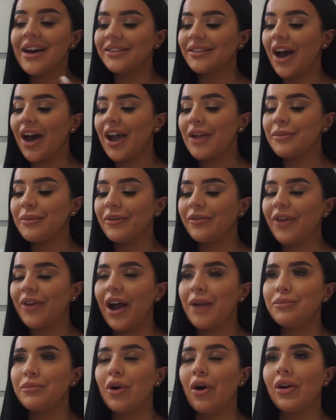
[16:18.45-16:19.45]
type of
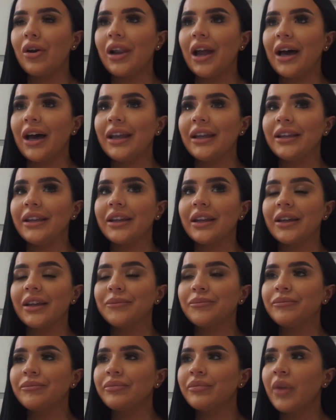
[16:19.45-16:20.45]
vibe, not like,
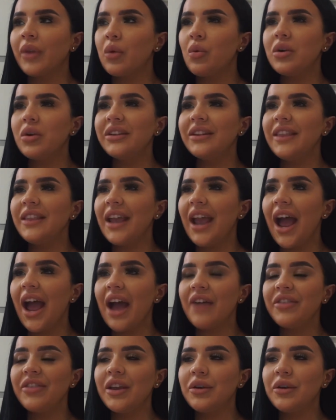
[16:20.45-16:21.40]
what did they have?